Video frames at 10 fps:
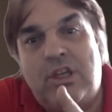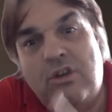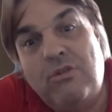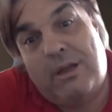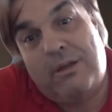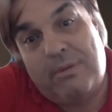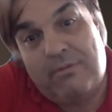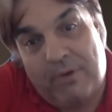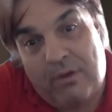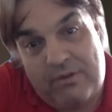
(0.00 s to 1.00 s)
you might be
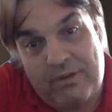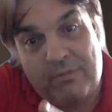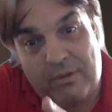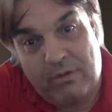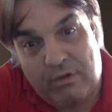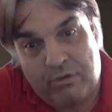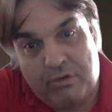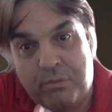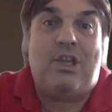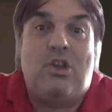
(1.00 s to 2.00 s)
involved in with your group?